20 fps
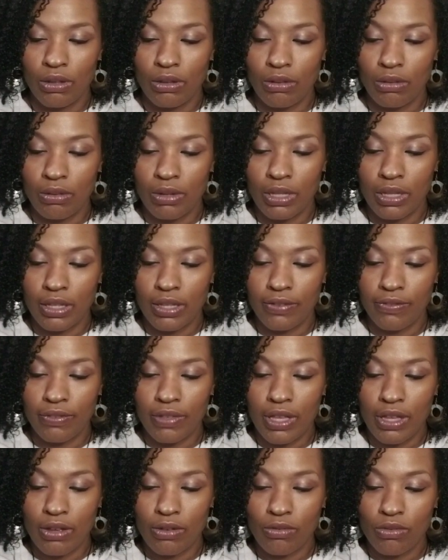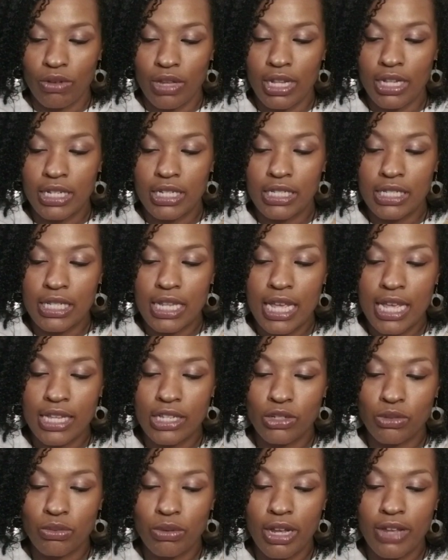Oh, I love that. And it
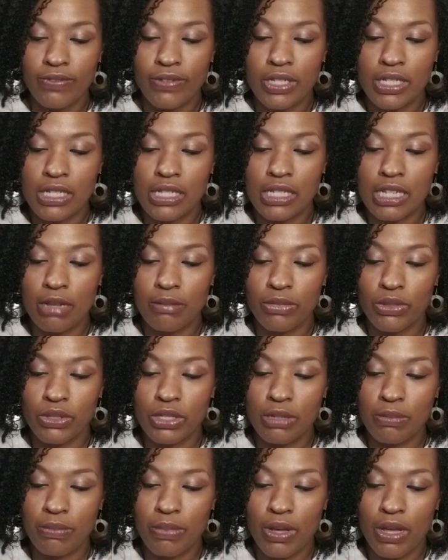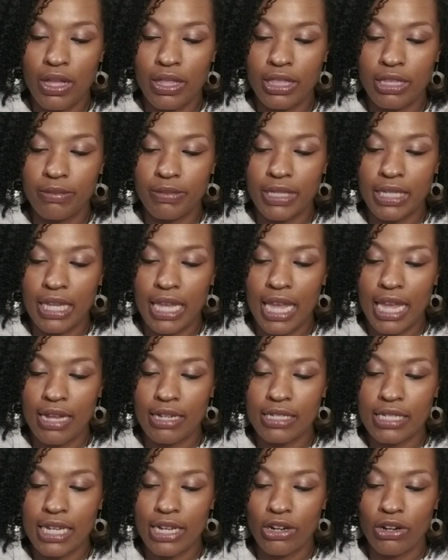says, Raven stumbles upon them and
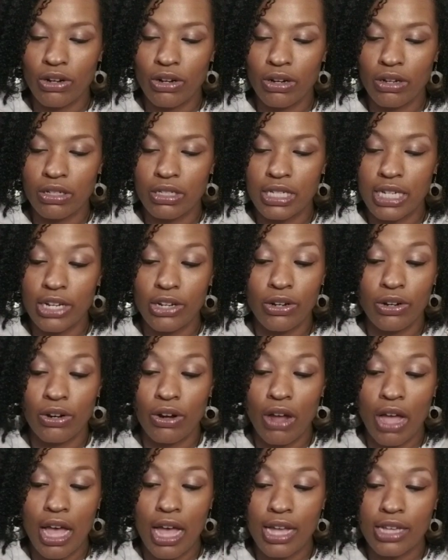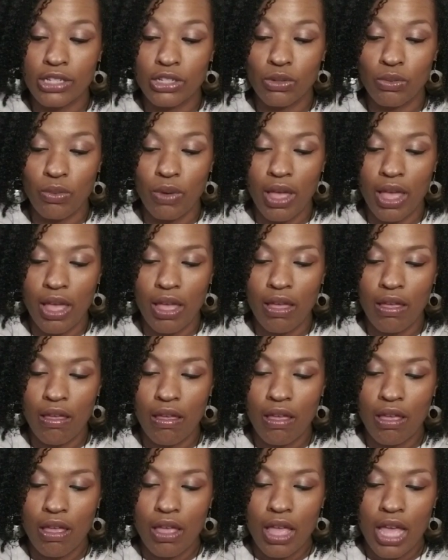can't tear her eyes away.
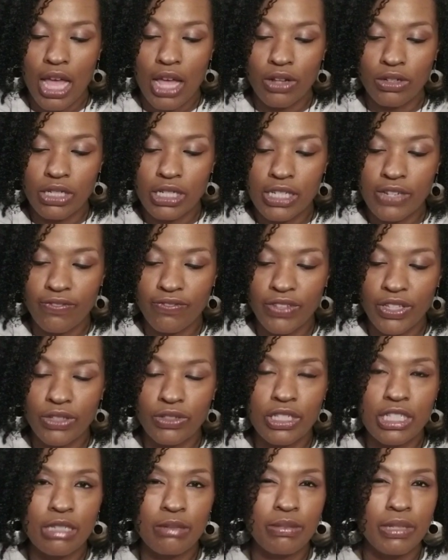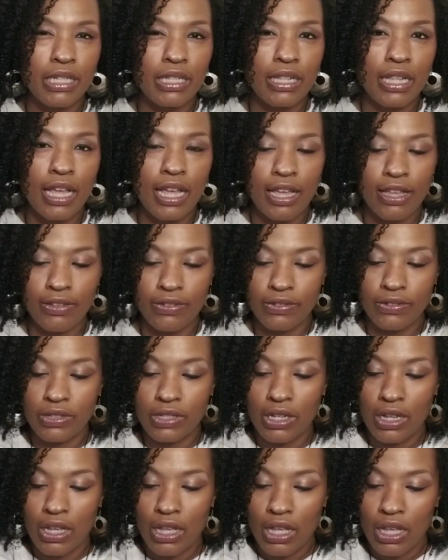How does it feel to be loved?
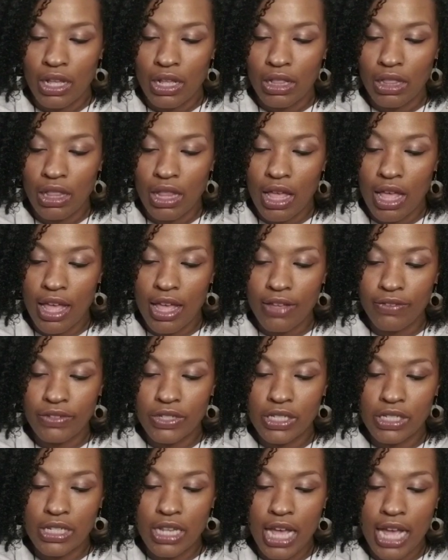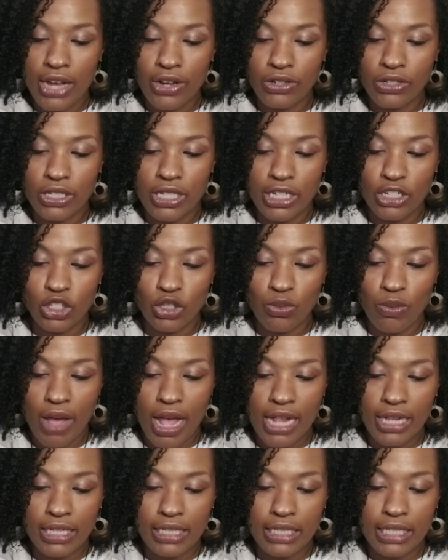Love, desire,
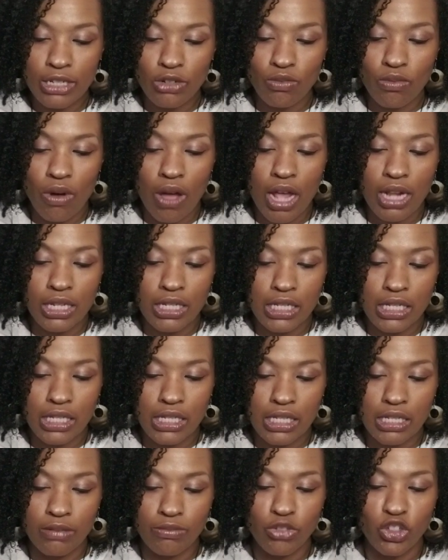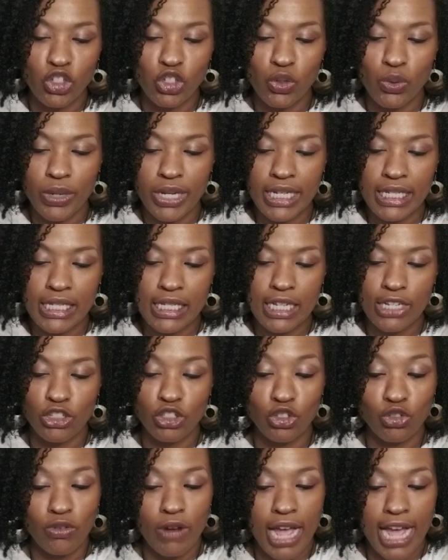sexuality, eroticism, choice,
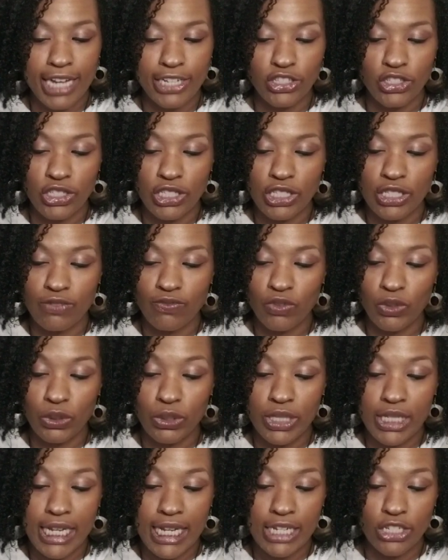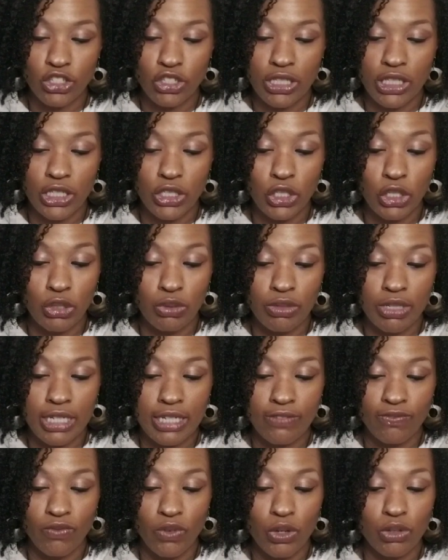attraction, flirtation,
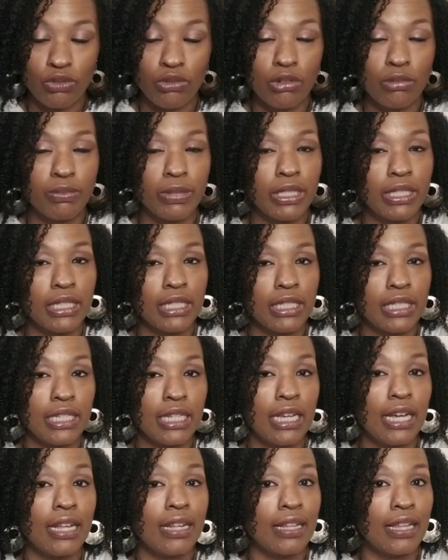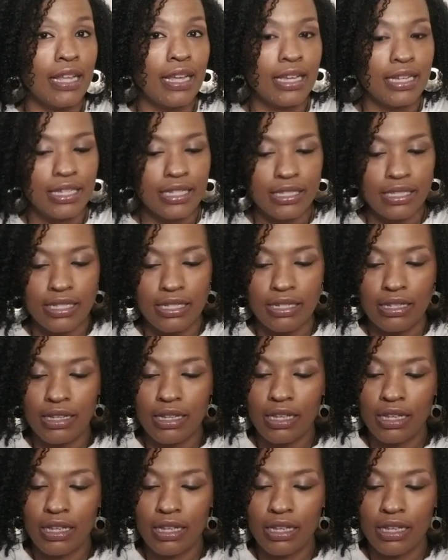union, vulnerability, alliance.